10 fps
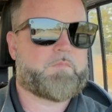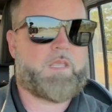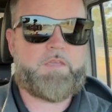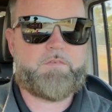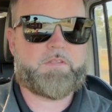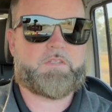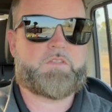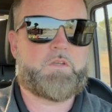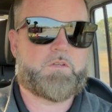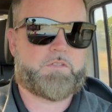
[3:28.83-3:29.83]
Even the
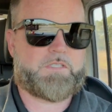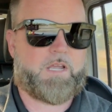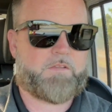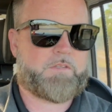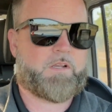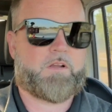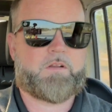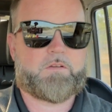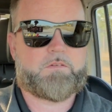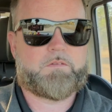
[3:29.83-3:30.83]
tuners out
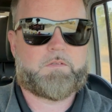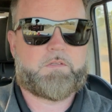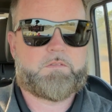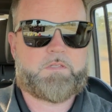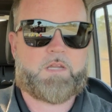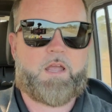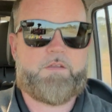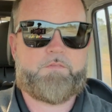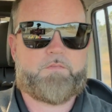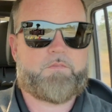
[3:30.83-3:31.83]
there that
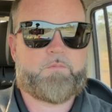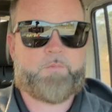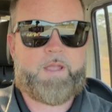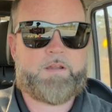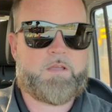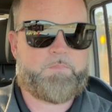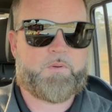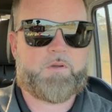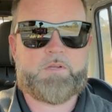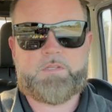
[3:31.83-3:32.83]
I've read up
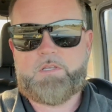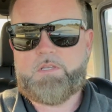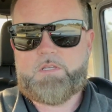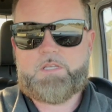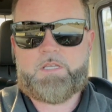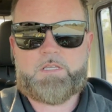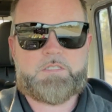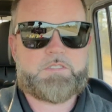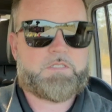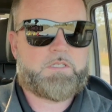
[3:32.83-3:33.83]
on
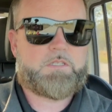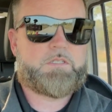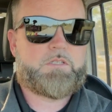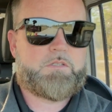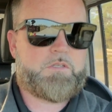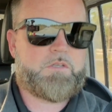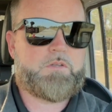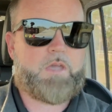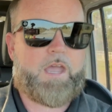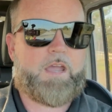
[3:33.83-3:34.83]
is
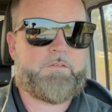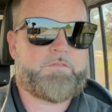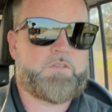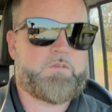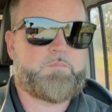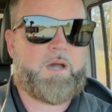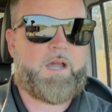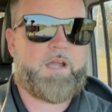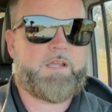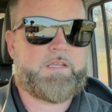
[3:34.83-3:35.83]
you have to
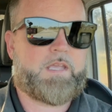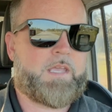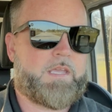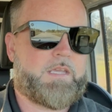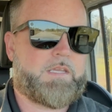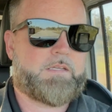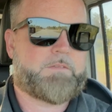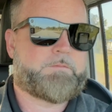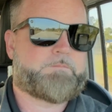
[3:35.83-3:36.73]
buy a